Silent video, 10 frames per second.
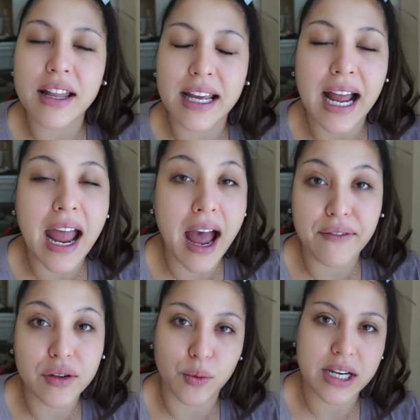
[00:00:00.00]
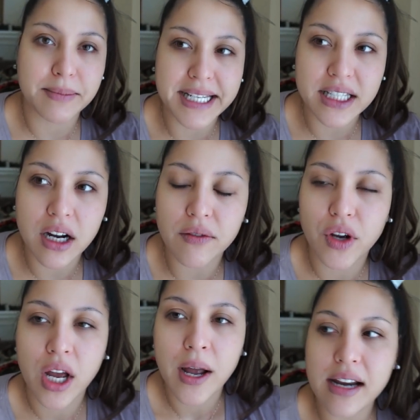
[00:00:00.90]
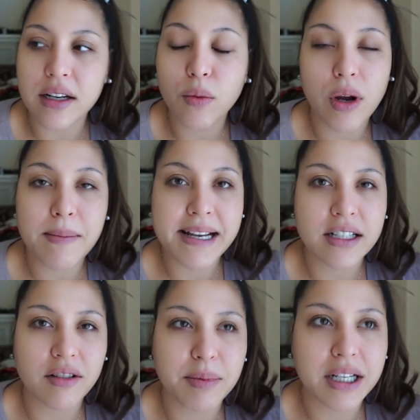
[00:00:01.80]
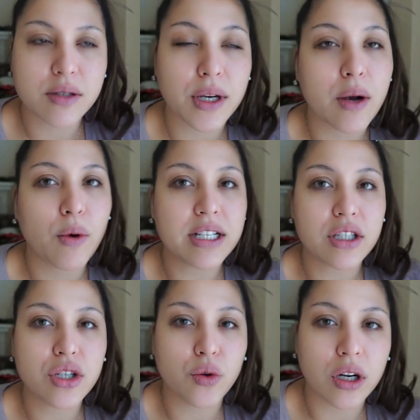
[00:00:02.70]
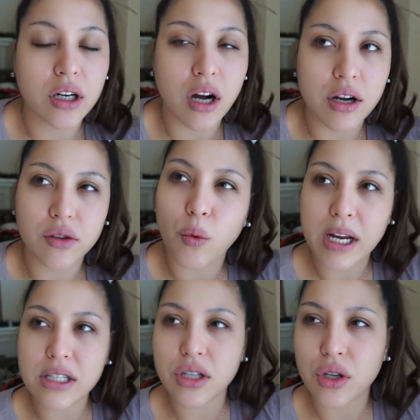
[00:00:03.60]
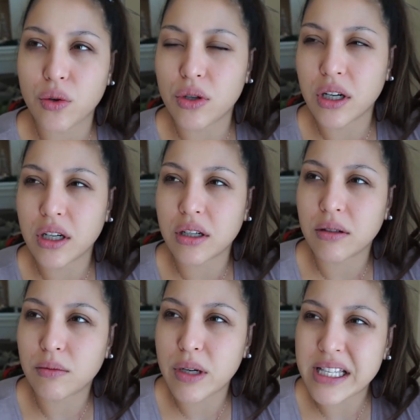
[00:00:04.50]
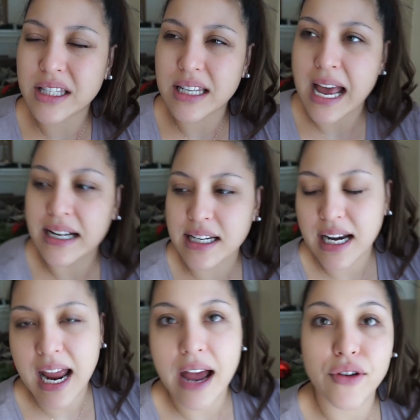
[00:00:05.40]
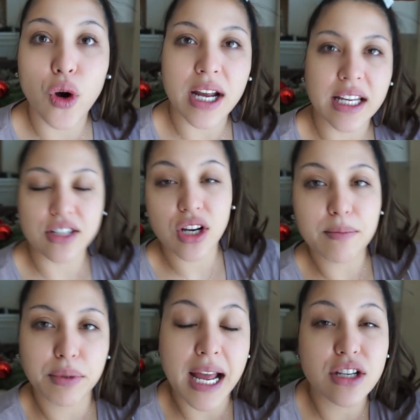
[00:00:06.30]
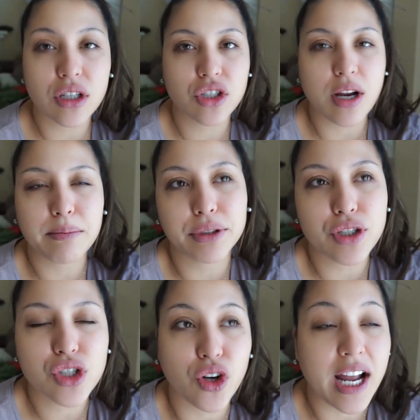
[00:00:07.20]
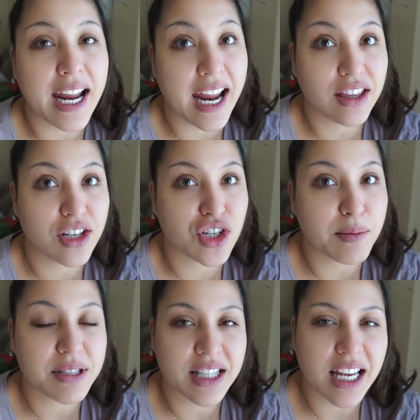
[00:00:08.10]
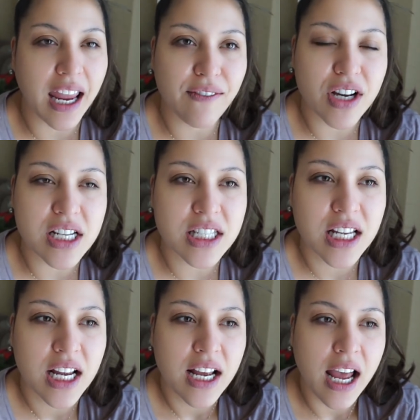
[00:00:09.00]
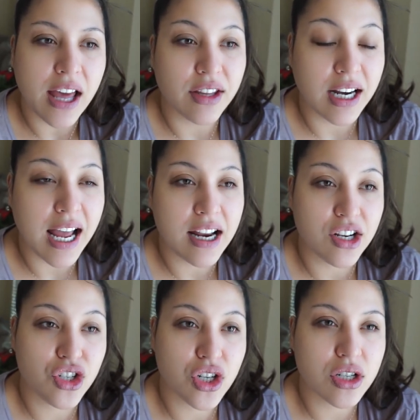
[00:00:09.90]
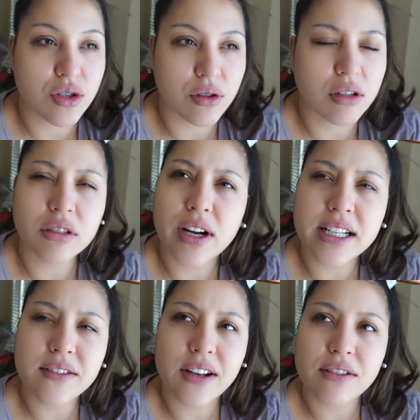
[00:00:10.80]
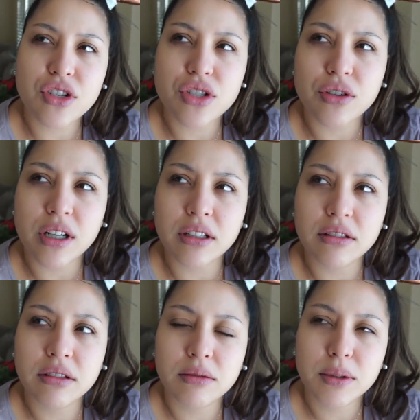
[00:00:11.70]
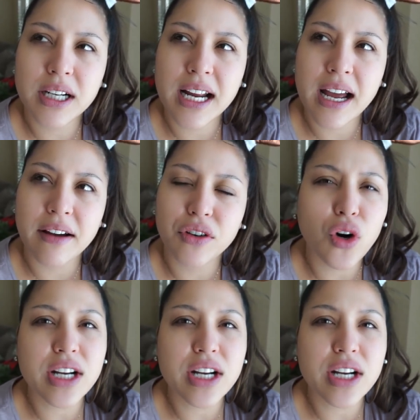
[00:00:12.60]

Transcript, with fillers: And like, I haven't weighed myself. I didn't weigh myself because when I went to New York, on the way to New York, what snack did I have? Oh, I, Jet, I took JetBlue, so I ate the chips that they gave us. And then I had a ginger, oh no, I didn't even have ginger ale. What did I have? Oh,